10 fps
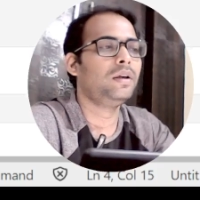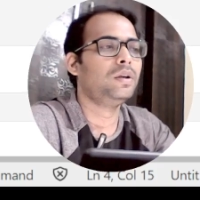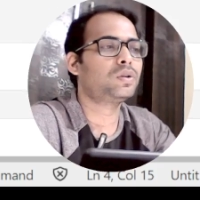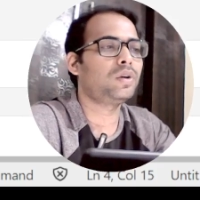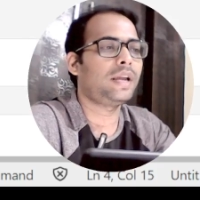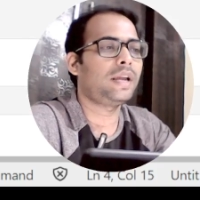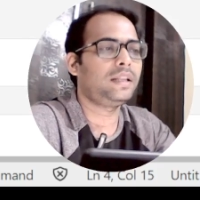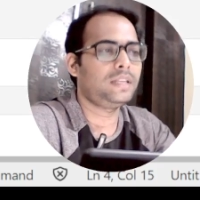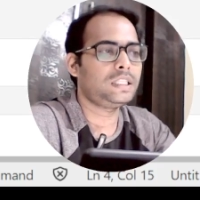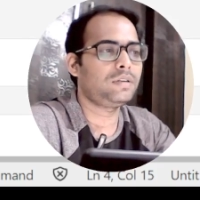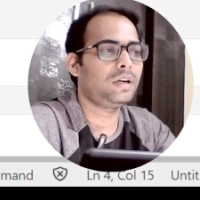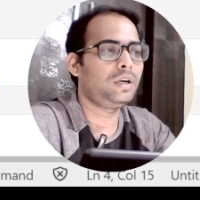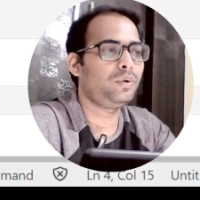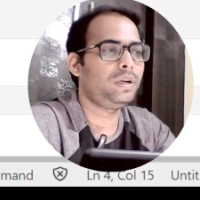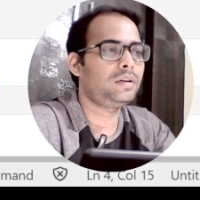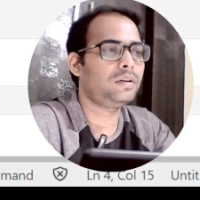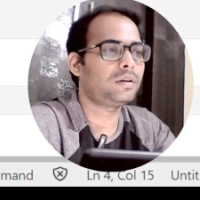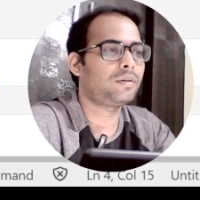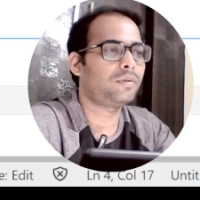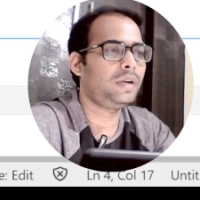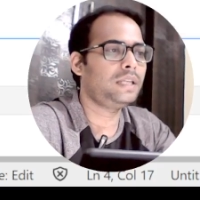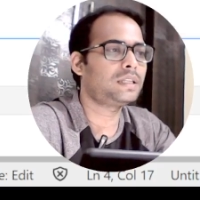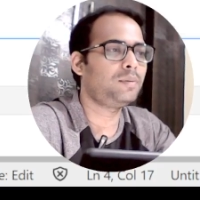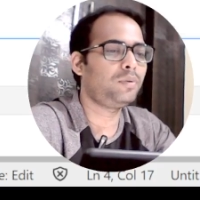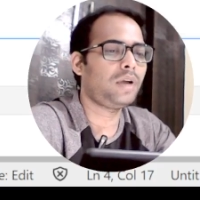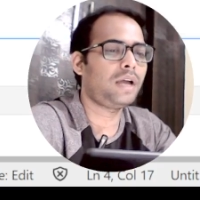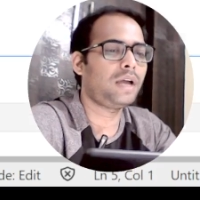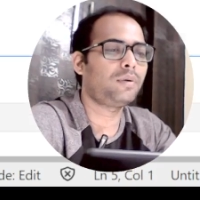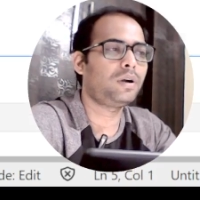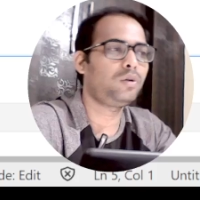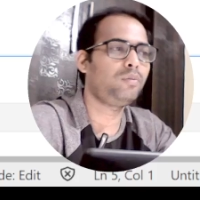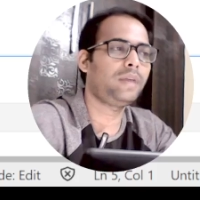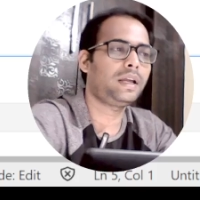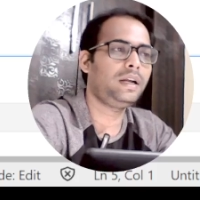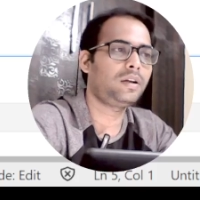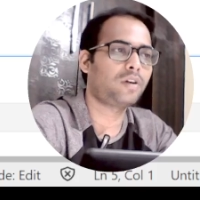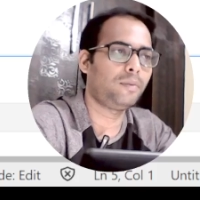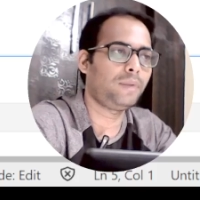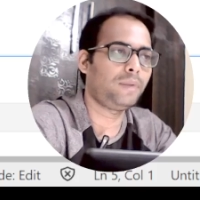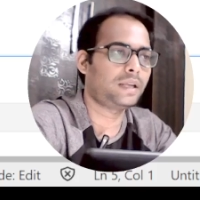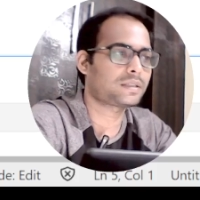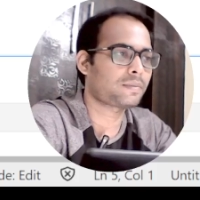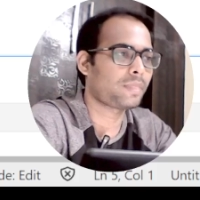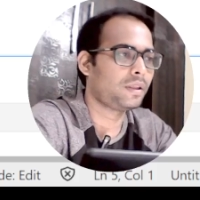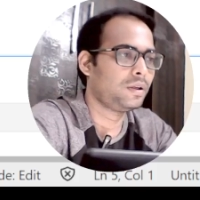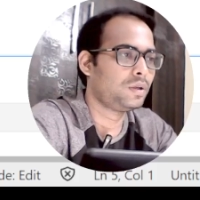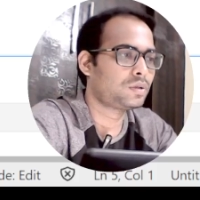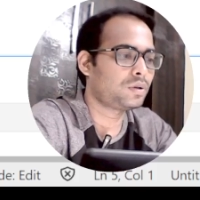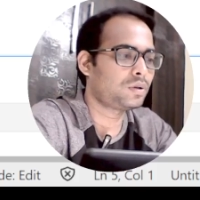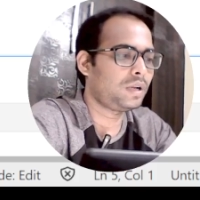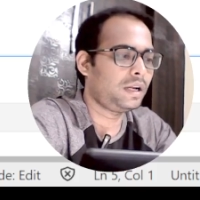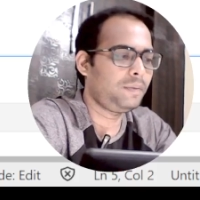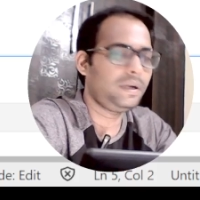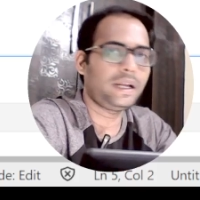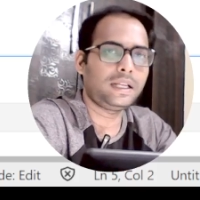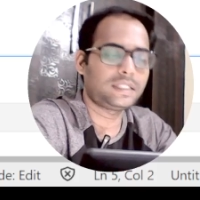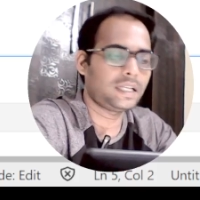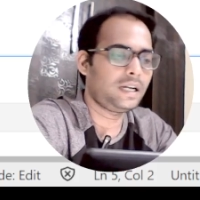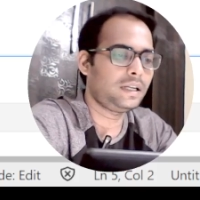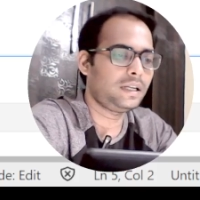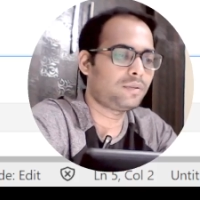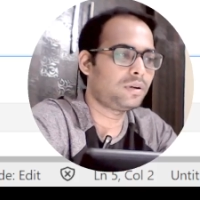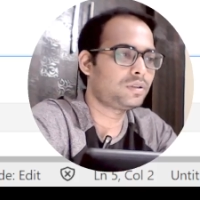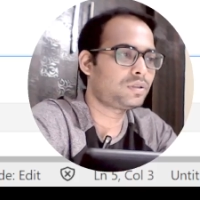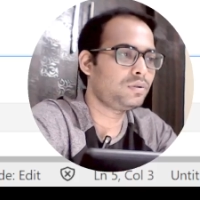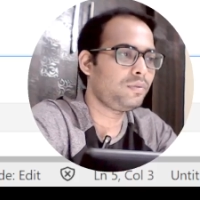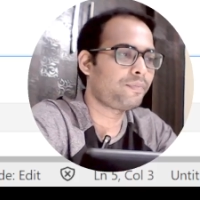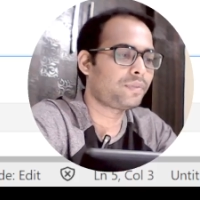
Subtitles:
So like this you can do it. For example, I want to make it complex. So let me take z equals to,